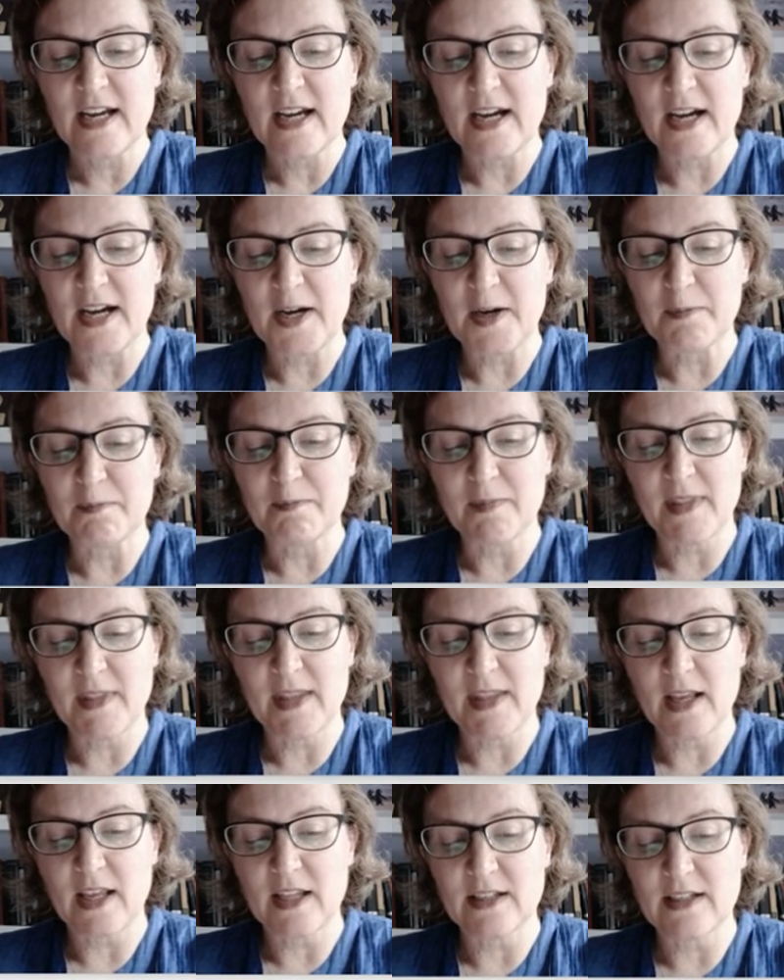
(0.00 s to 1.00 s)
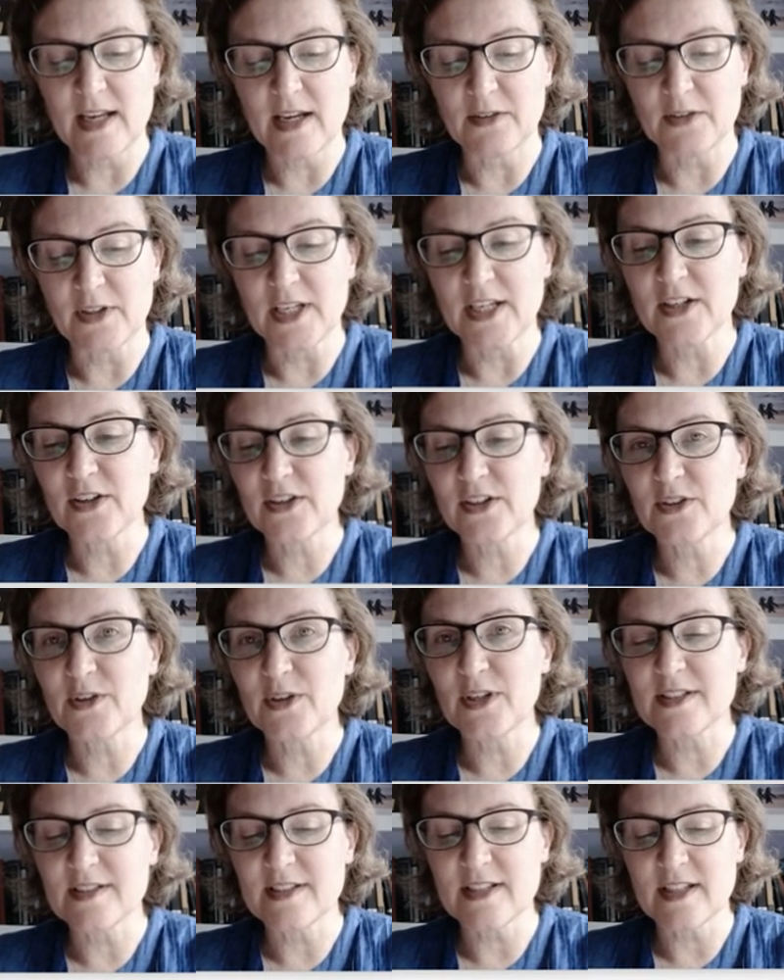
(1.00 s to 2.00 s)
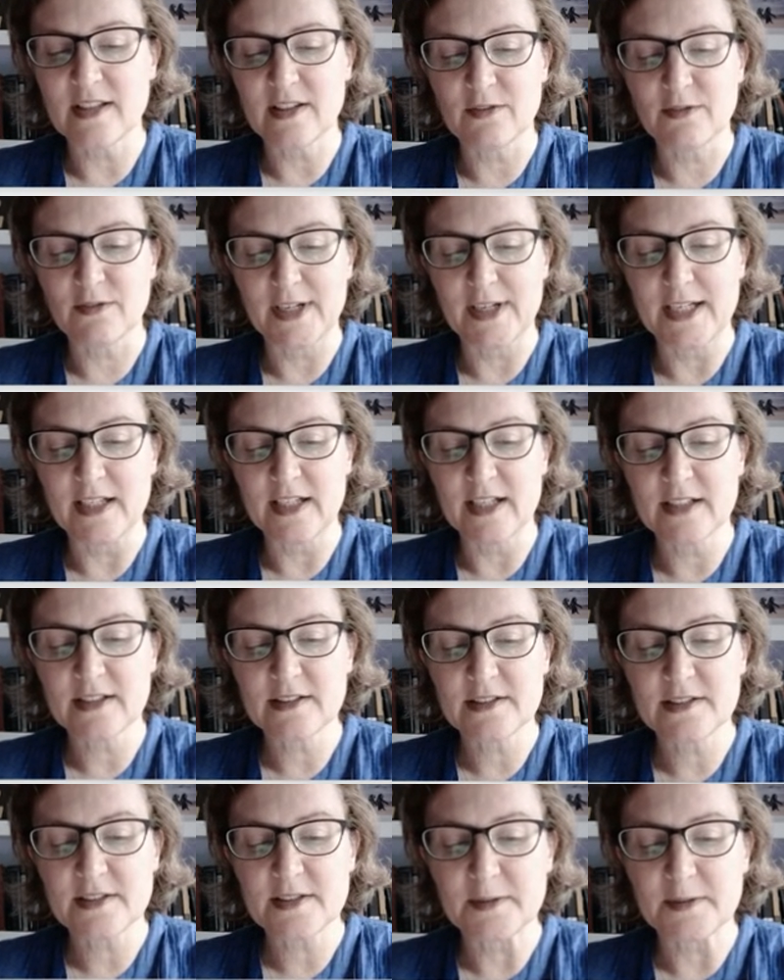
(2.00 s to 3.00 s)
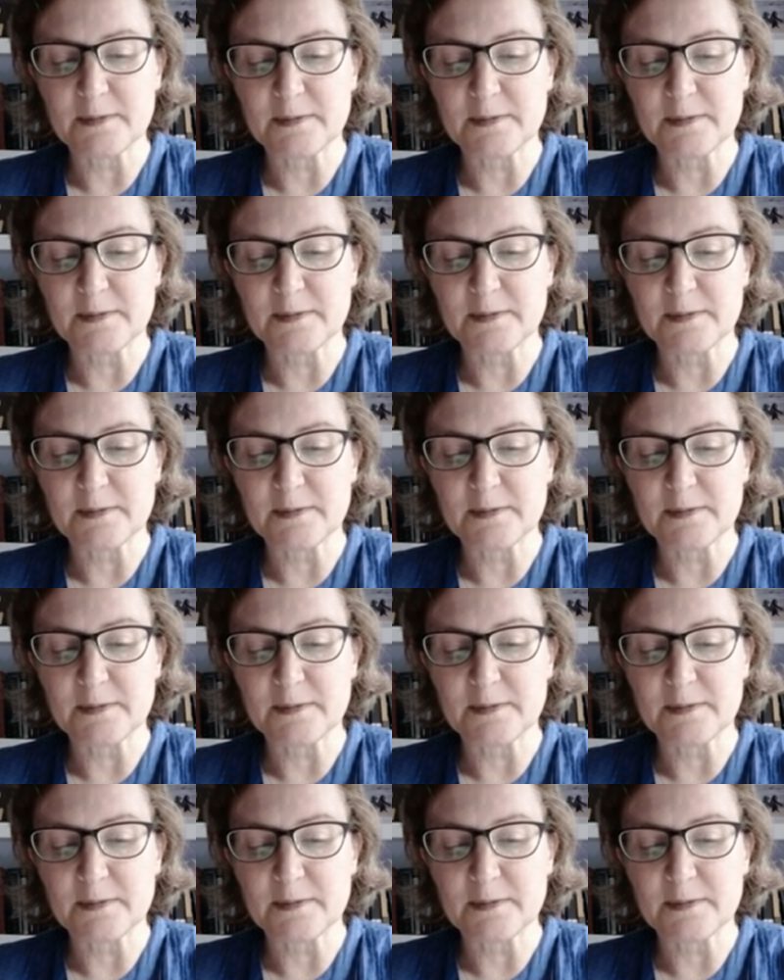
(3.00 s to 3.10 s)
Down here you can see the readings.